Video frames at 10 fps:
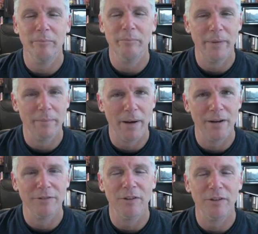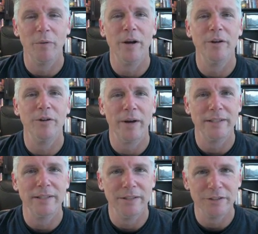Be mindful of where you're
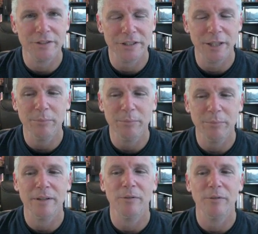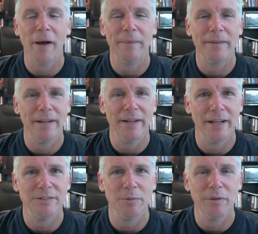directing your ship throughout the
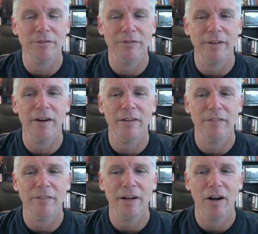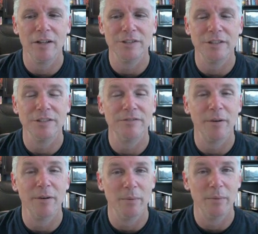day. So be very, very cautious
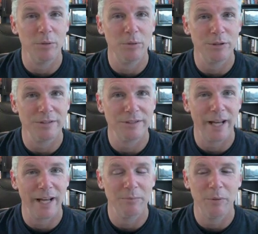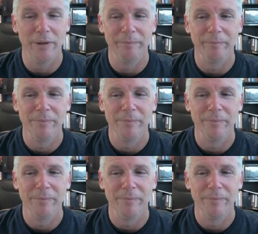from an emotional standpoint.